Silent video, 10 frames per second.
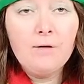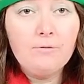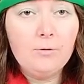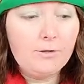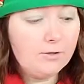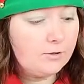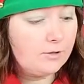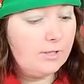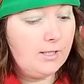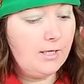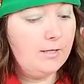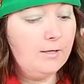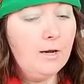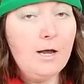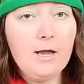A few things you're going to need
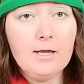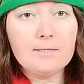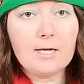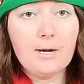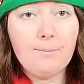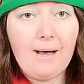is a